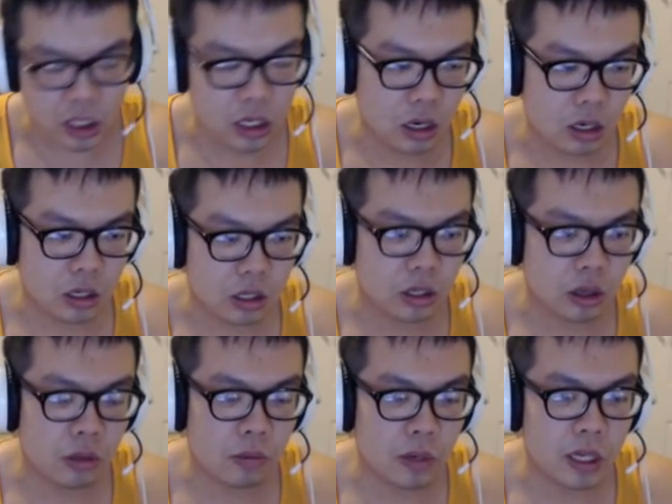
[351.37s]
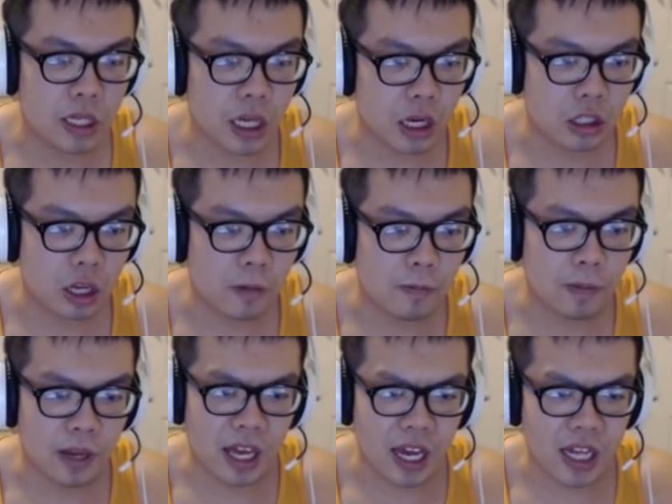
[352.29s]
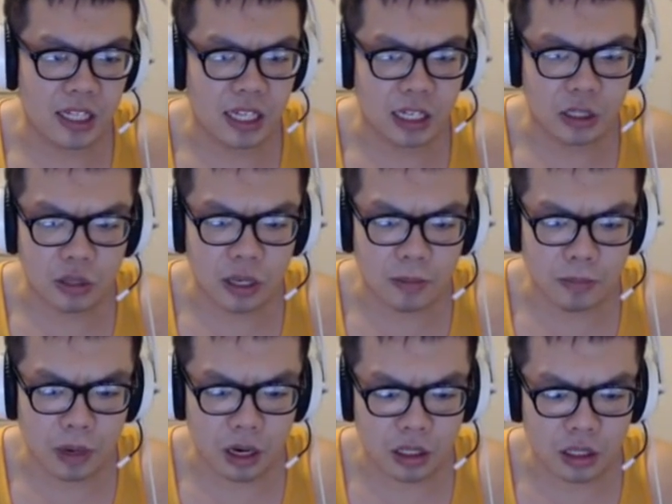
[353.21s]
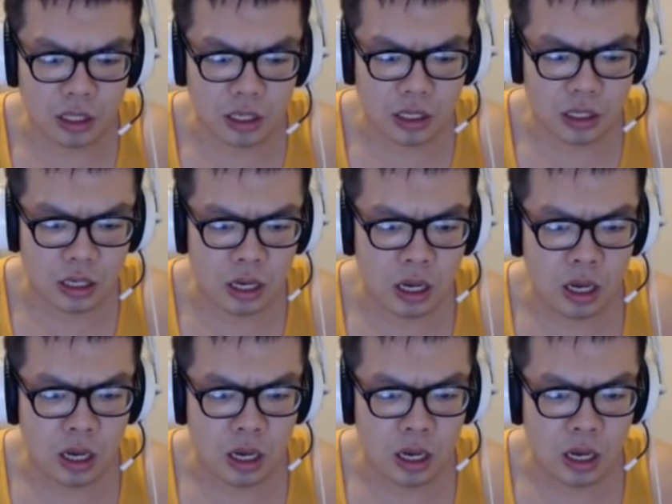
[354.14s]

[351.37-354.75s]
are the 3 down on top of my head that do get boxes.